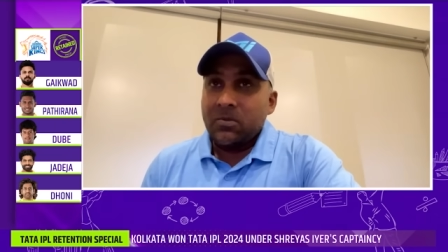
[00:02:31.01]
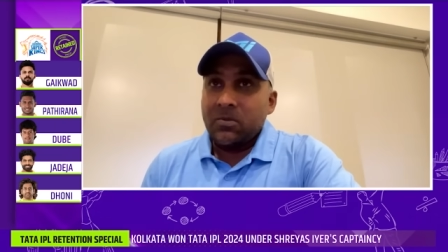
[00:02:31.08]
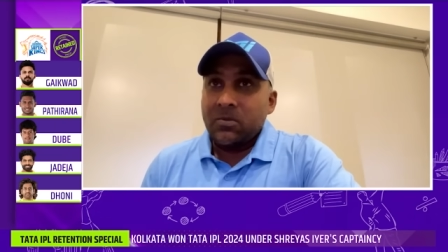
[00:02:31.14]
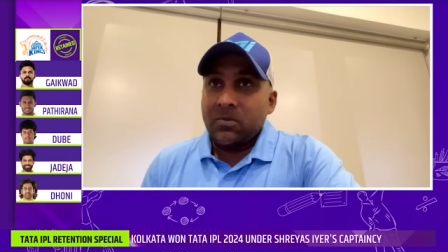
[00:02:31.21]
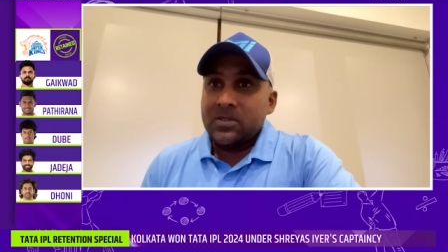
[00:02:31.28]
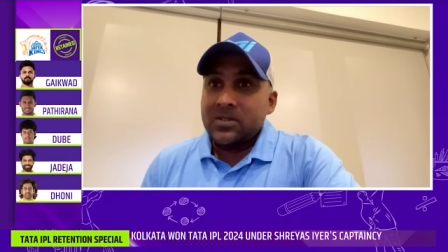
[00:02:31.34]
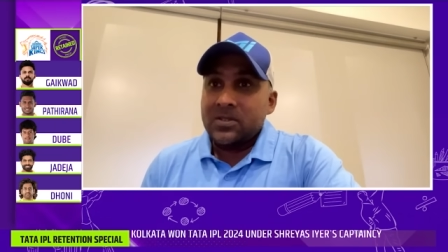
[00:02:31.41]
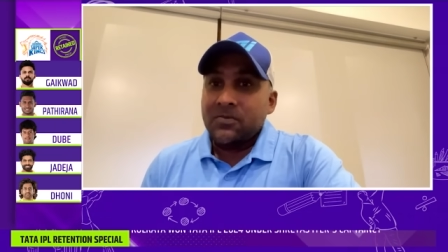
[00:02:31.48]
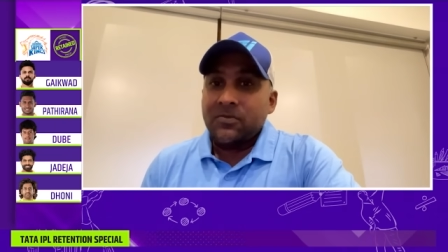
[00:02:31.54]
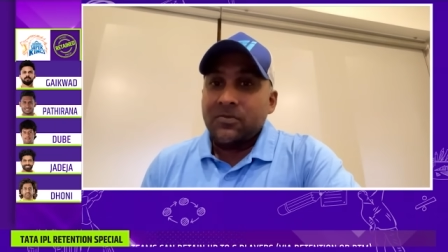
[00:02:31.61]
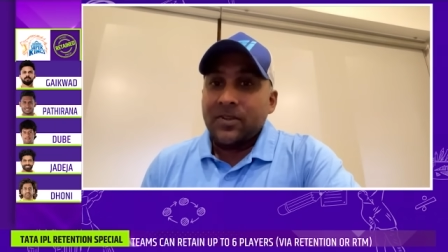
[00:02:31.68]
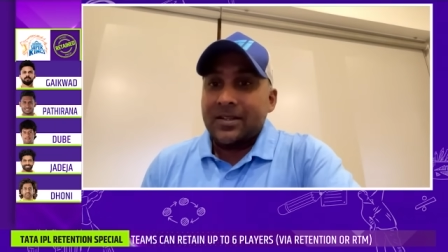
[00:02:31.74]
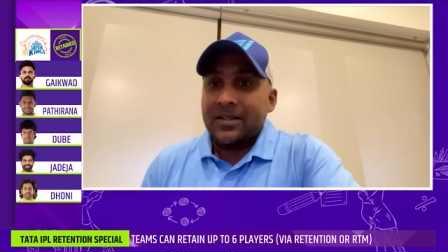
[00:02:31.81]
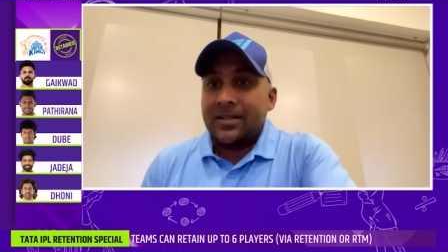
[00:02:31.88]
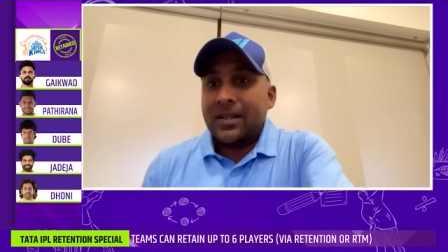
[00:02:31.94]
It's a
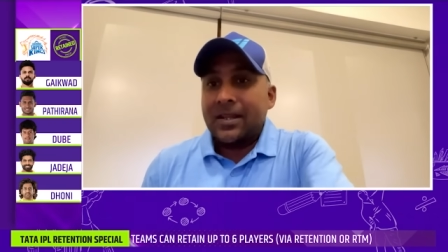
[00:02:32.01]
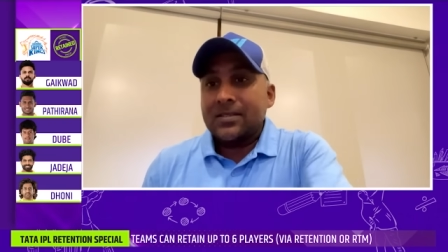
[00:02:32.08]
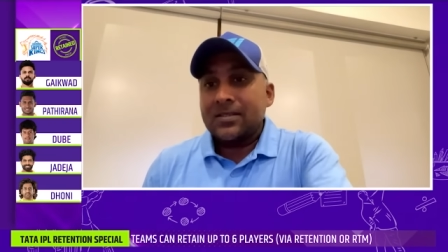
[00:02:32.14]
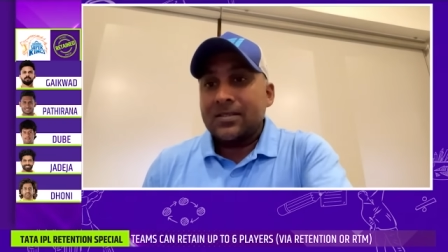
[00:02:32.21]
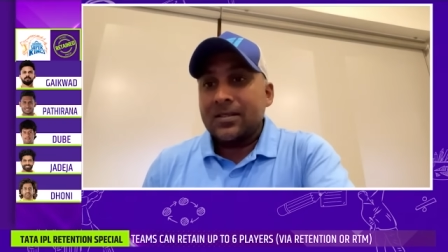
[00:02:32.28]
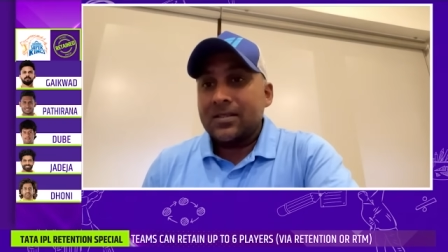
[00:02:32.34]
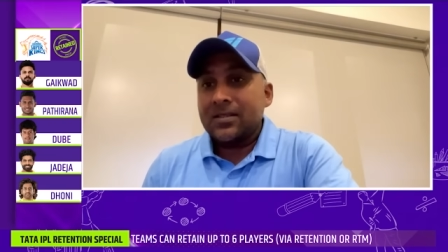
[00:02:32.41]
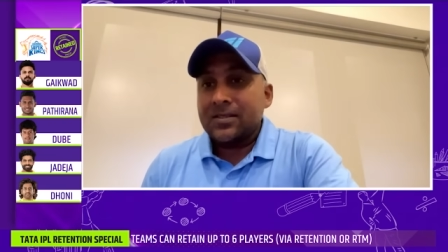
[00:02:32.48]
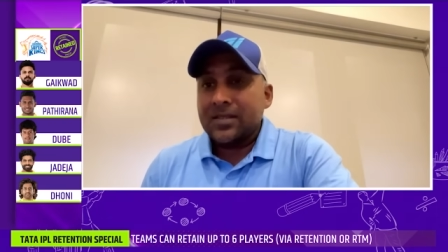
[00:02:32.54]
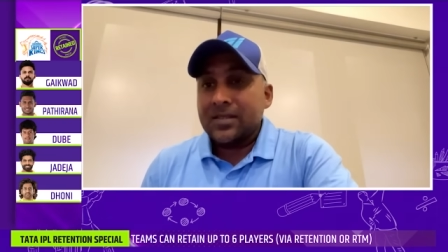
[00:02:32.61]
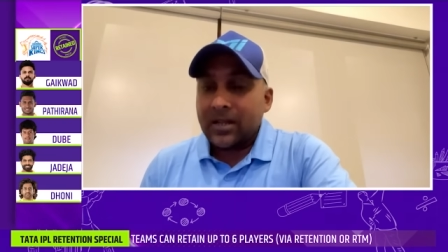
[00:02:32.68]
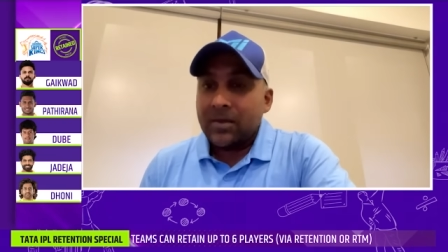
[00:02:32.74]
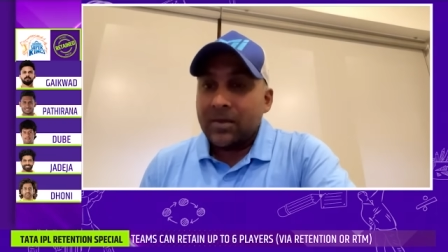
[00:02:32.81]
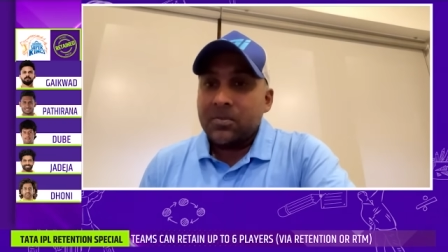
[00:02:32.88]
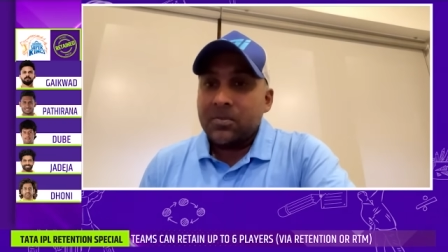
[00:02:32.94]
fantastic setup.